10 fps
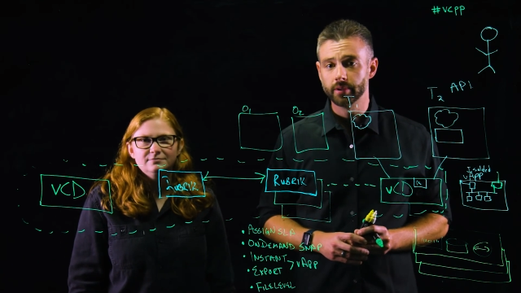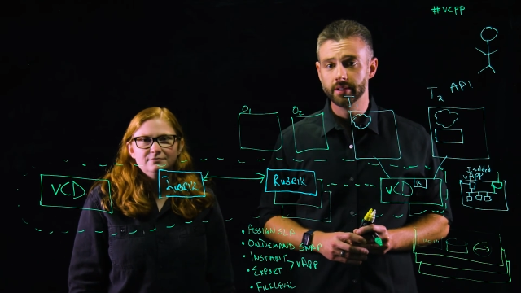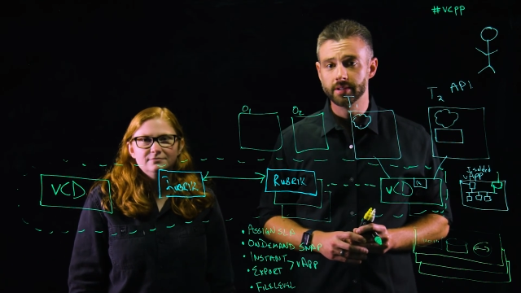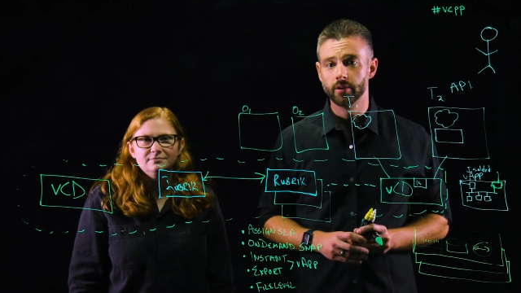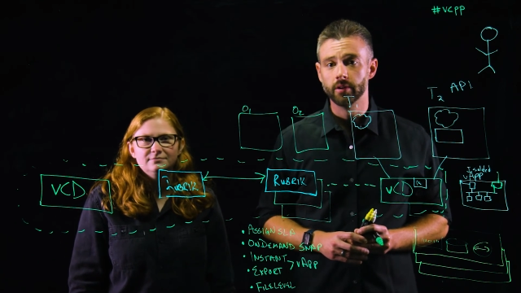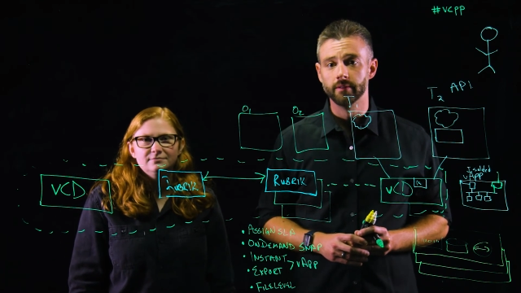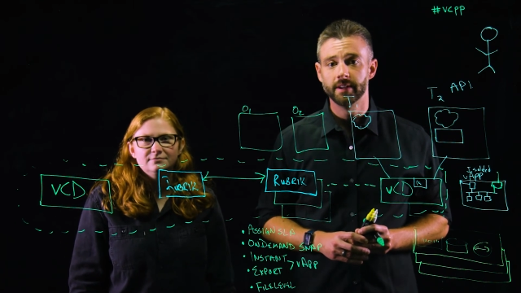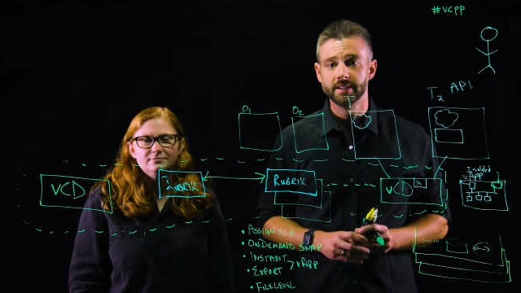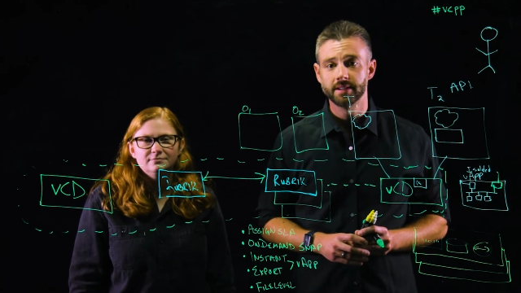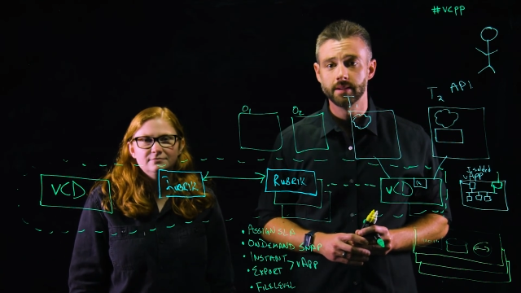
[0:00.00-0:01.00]
Speaker 1: please go to
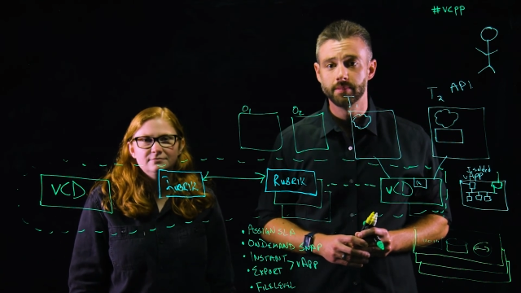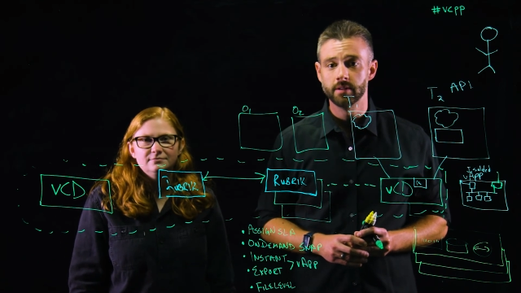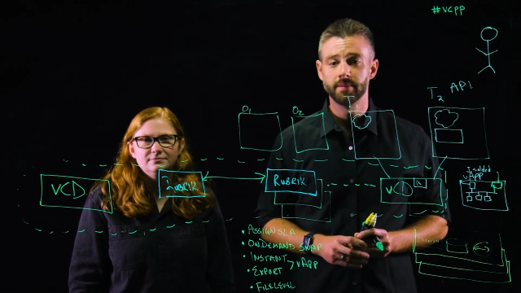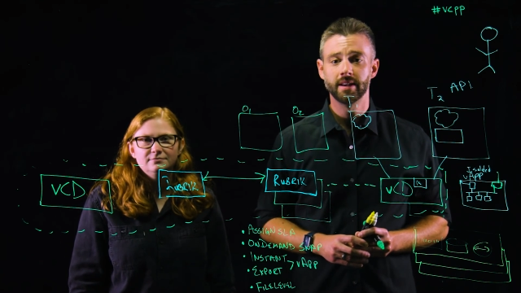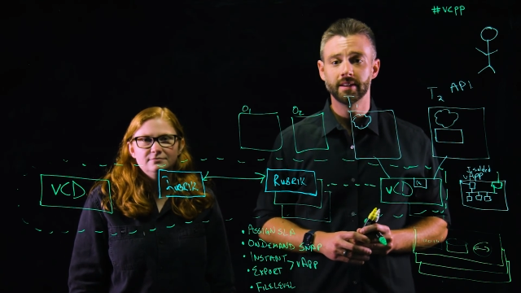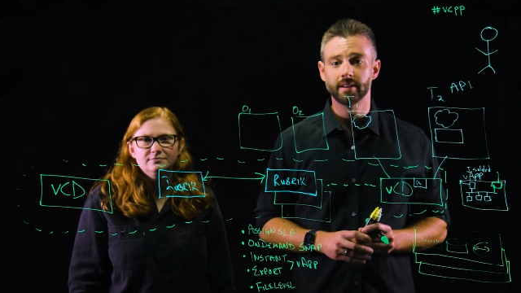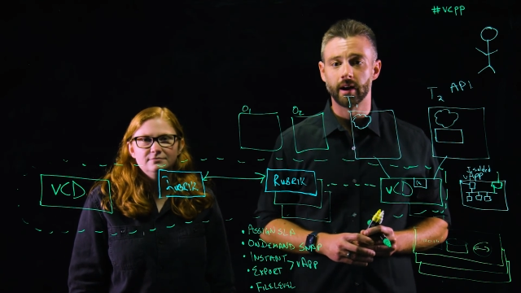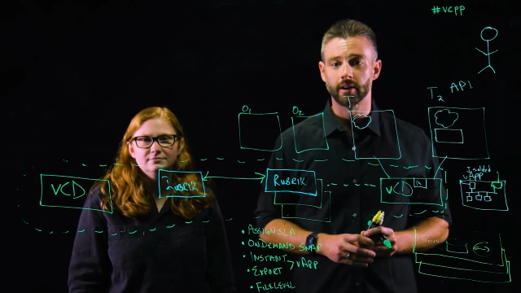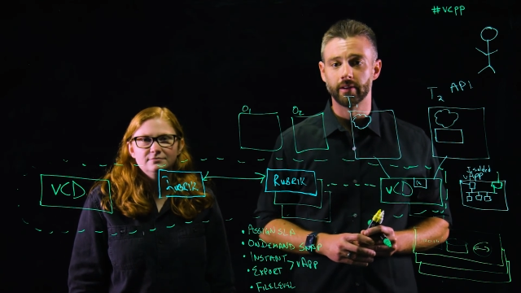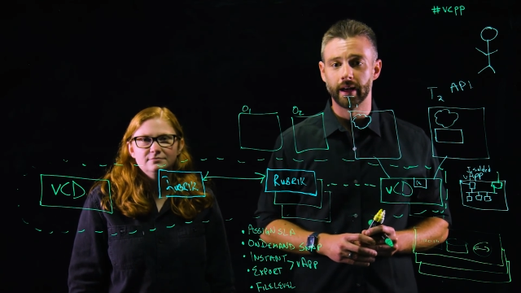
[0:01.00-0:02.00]
v c p p
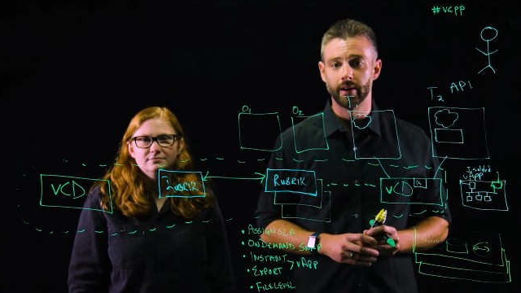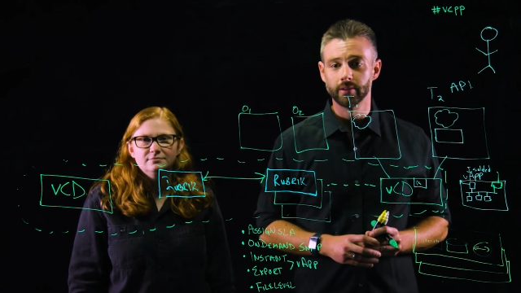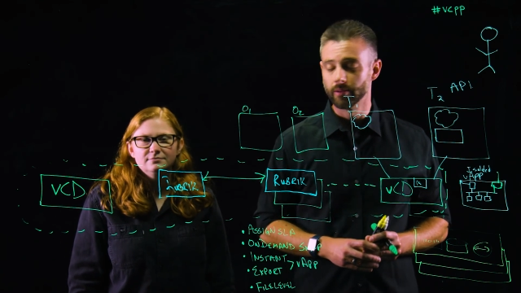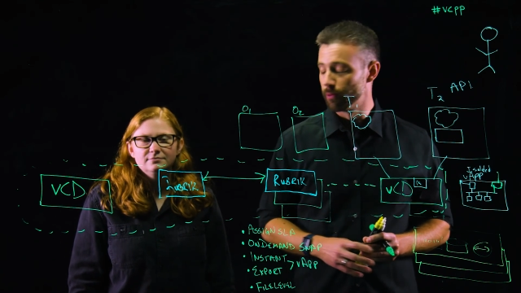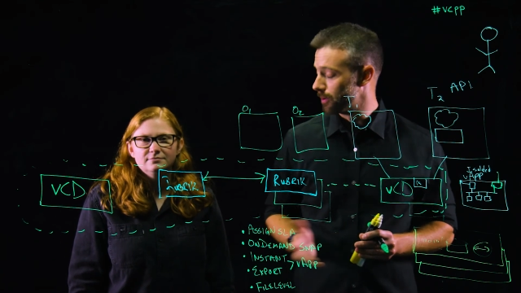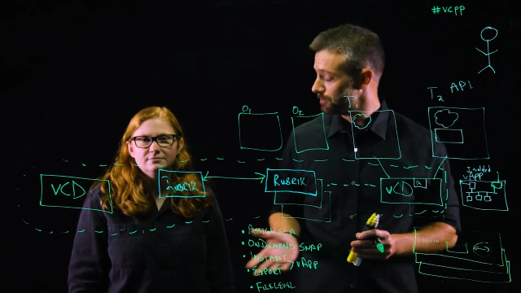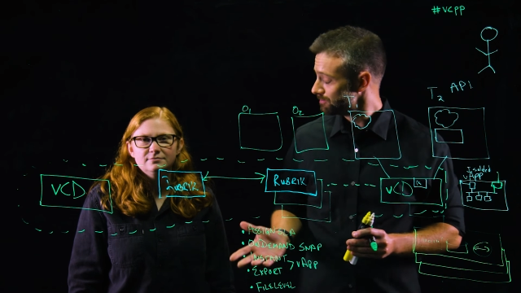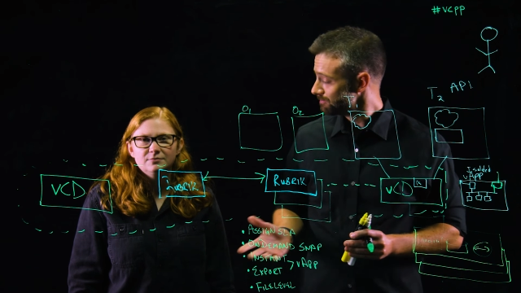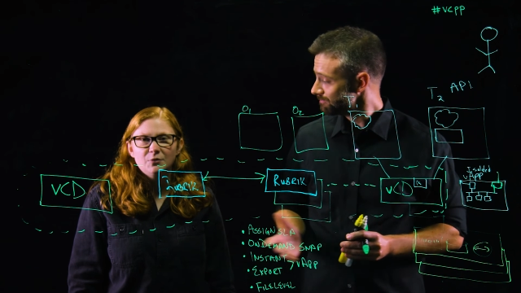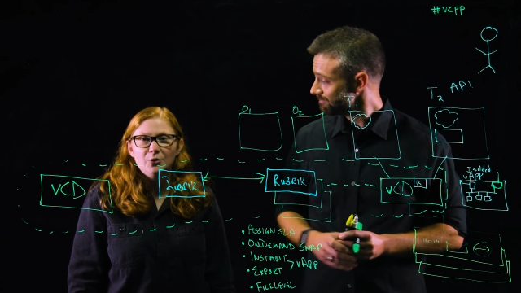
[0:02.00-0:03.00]
dot cloud or
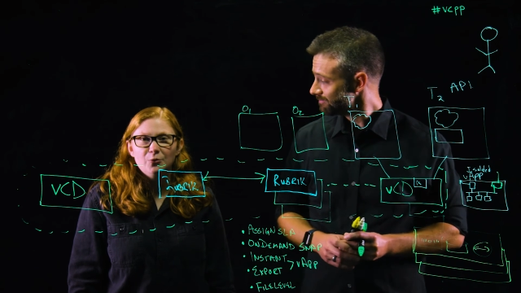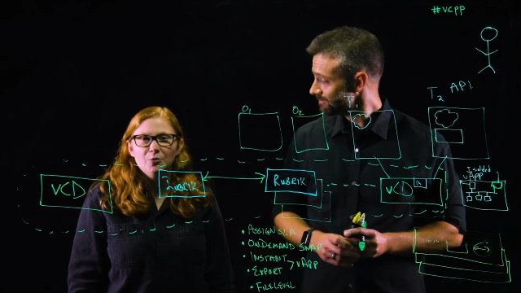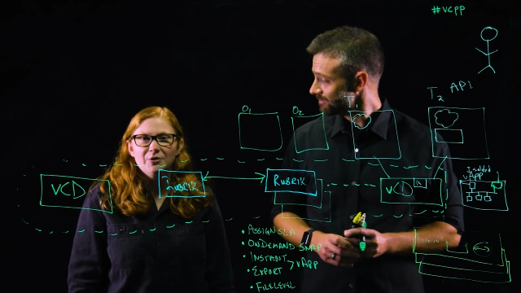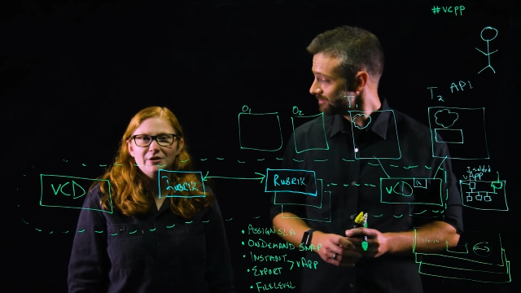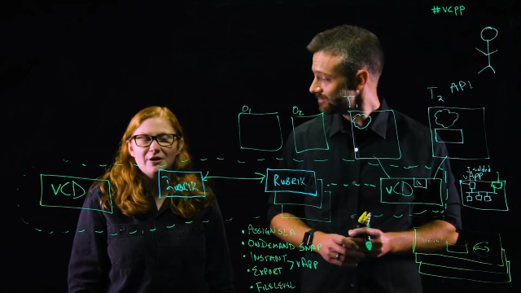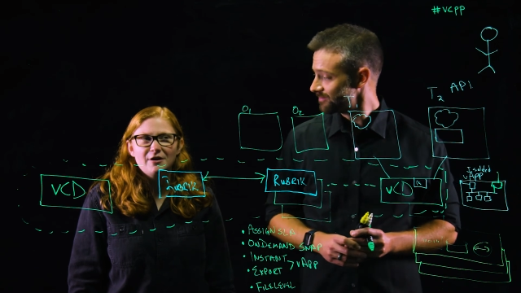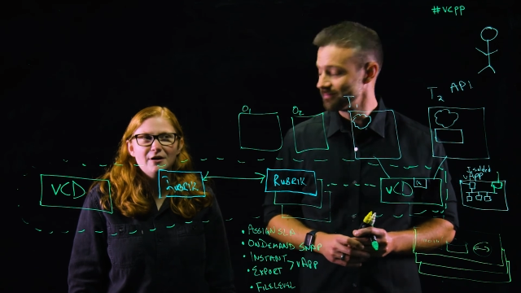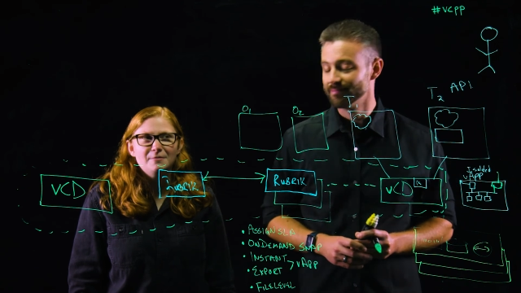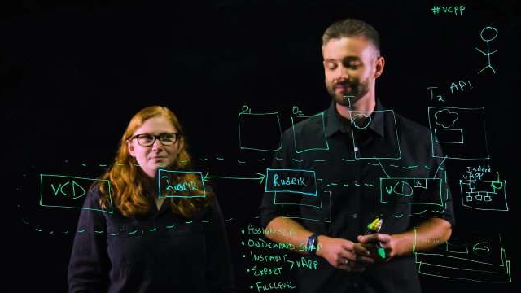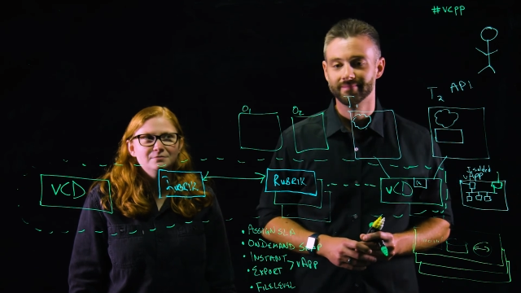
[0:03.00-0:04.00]
Speaker 2: rubrik dot
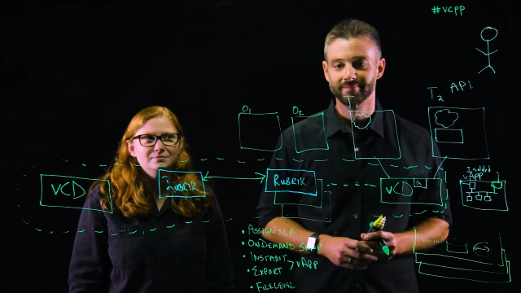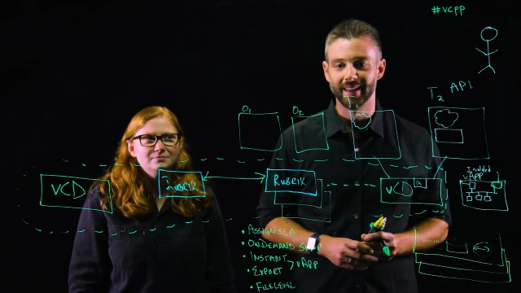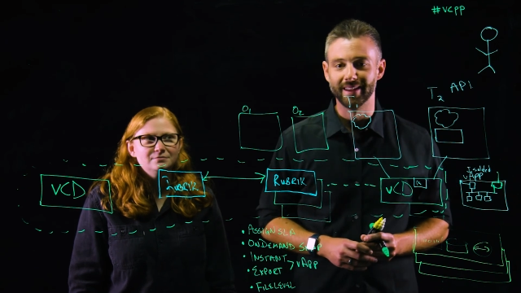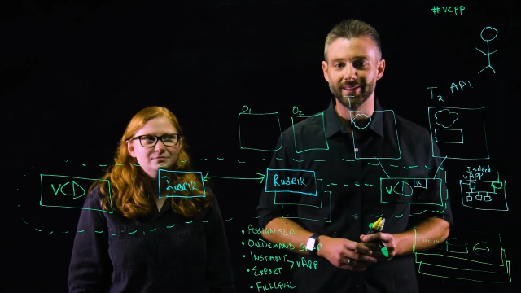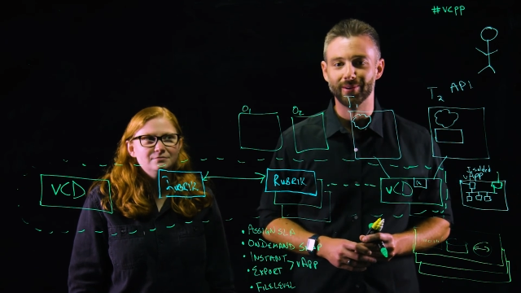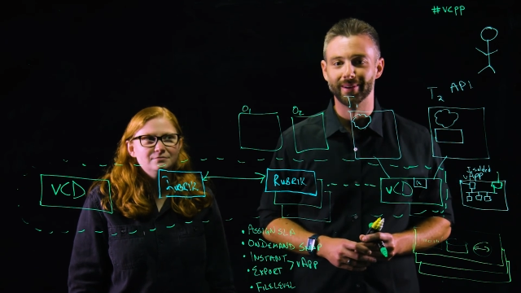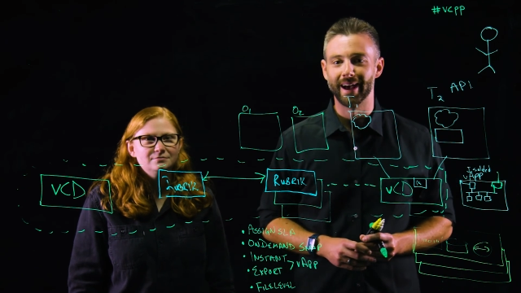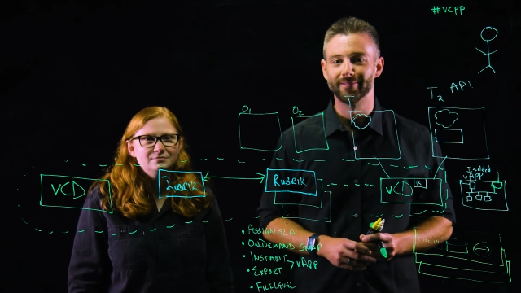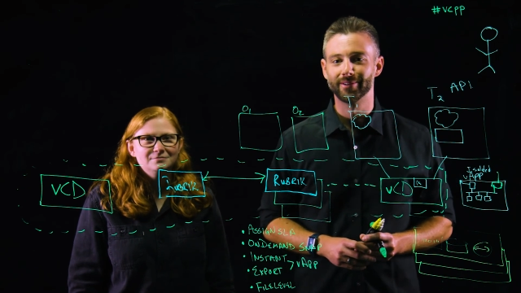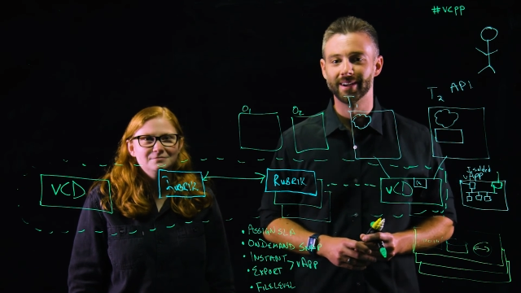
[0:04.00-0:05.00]
com.
Speaker 1: Thank you, and
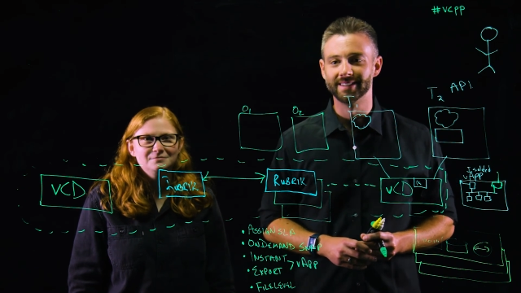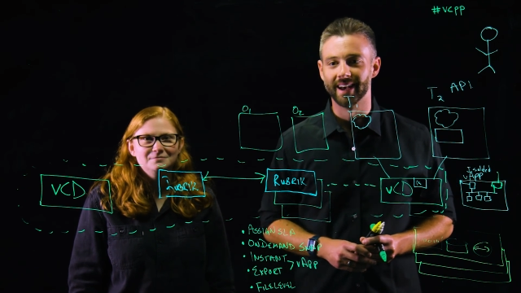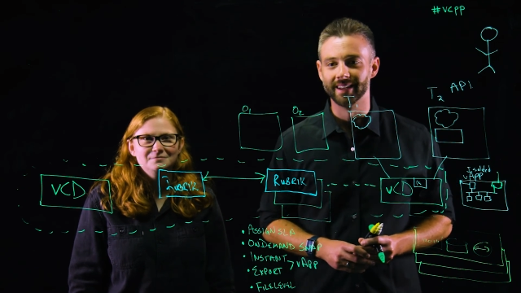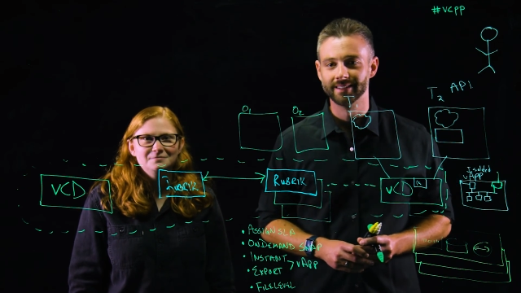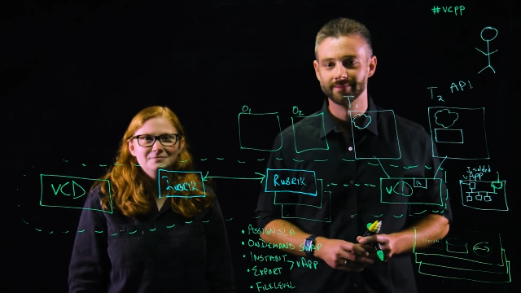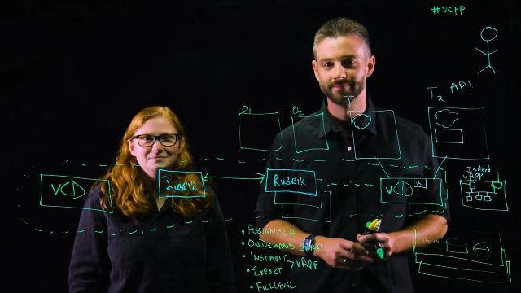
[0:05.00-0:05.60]
have a great day.